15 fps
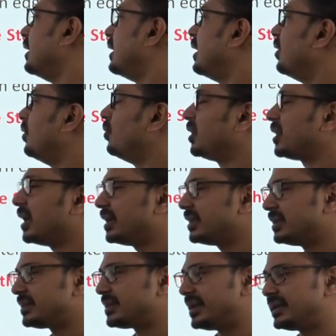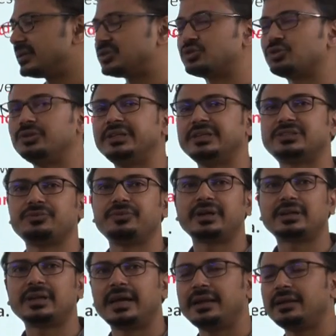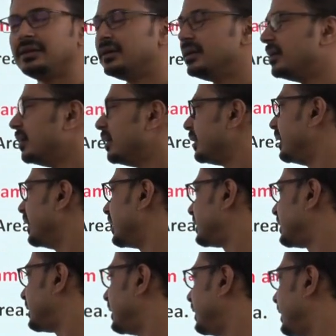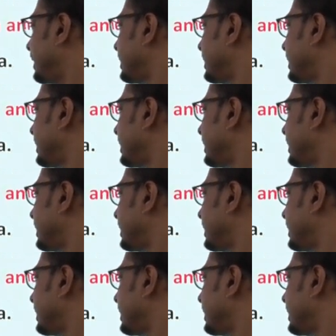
Now, what are the threats to this wetland? Yes, it